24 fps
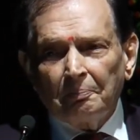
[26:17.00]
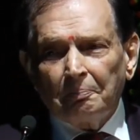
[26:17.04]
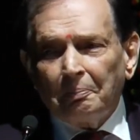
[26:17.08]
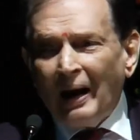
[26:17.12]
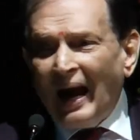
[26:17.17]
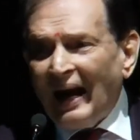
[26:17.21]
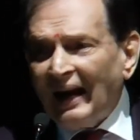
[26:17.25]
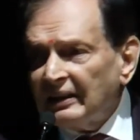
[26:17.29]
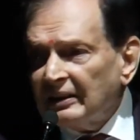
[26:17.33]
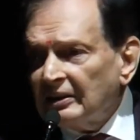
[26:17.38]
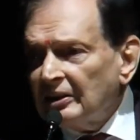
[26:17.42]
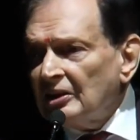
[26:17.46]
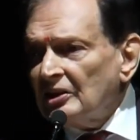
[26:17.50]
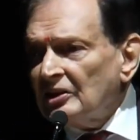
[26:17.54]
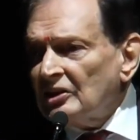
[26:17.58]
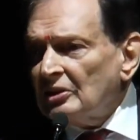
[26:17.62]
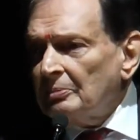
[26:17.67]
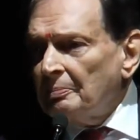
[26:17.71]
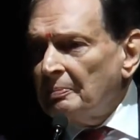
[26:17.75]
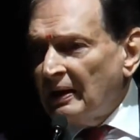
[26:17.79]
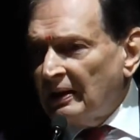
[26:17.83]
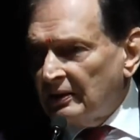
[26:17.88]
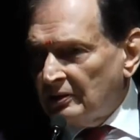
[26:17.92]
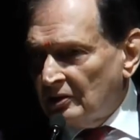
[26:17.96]

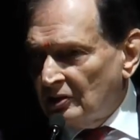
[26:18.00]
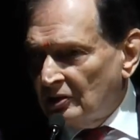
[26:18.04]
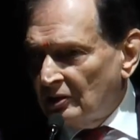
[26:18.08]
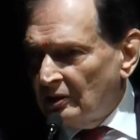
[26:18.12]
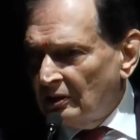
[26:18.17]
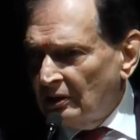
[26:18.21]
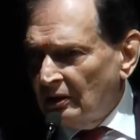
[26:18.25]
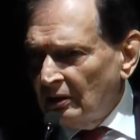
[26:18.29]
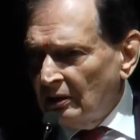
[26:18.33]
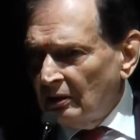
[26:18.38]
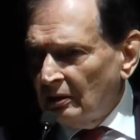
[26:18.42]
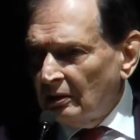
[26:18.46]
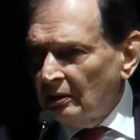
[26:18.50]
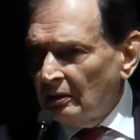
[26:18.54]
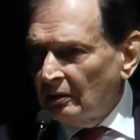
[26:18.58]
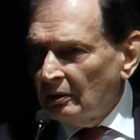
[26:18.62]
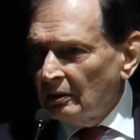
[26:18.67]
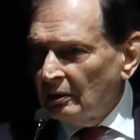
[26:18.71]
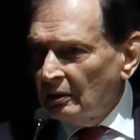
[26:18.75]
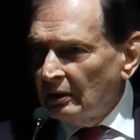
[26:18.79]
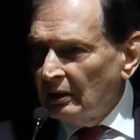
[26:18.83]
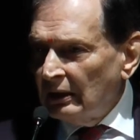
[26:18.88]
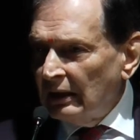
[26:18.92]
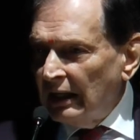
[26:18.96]
practice medicine
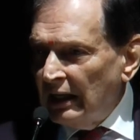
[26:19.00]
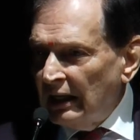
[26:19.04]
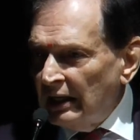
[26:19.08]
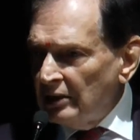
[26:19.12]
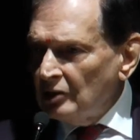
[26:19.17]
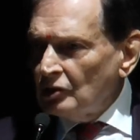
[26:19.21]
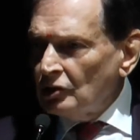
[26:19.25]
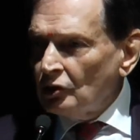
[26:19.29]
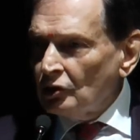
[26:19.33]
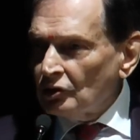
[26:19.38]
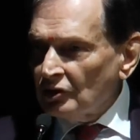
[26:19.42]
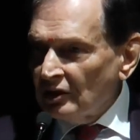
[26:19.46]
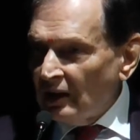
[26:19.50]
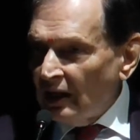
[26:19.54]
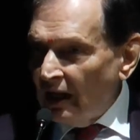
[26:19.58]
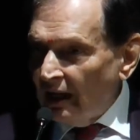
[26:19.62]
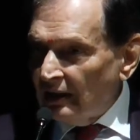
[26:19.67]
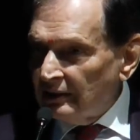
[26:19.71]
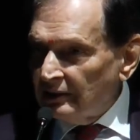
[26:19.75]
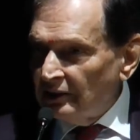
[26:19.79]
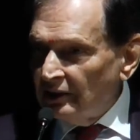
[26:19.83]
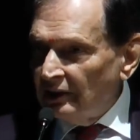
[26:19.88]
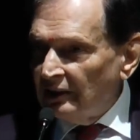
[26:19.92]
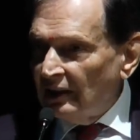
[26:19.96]
in
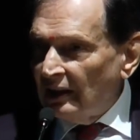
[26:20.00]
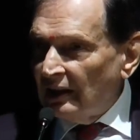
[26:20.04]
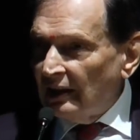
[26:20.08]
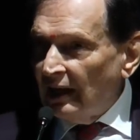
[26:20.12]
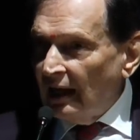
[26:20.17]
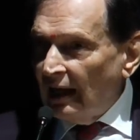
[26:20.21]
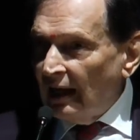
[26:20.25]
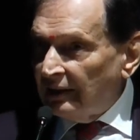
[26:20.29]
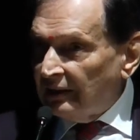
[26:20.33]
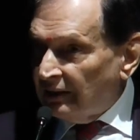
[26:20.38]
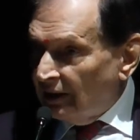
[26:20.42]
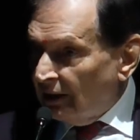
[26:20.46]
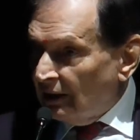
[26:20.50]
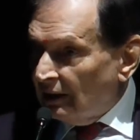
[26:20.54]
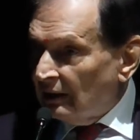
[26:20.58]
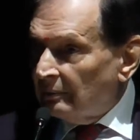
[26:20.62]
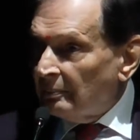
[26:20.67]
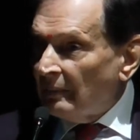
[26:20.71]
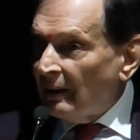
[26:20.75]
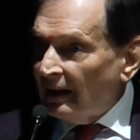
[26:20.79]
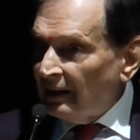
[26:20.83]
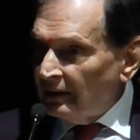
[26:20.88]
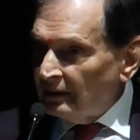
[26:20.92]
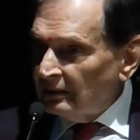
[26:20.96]
society in an ethical
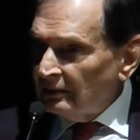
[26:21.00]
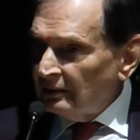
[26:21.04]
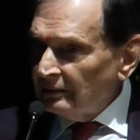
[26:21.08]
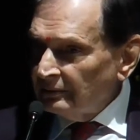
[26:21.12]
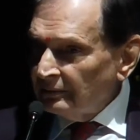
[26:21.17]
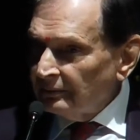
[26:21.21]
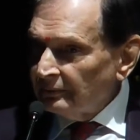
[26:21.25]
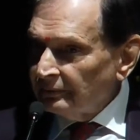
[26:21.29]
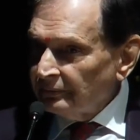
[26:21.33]
manner?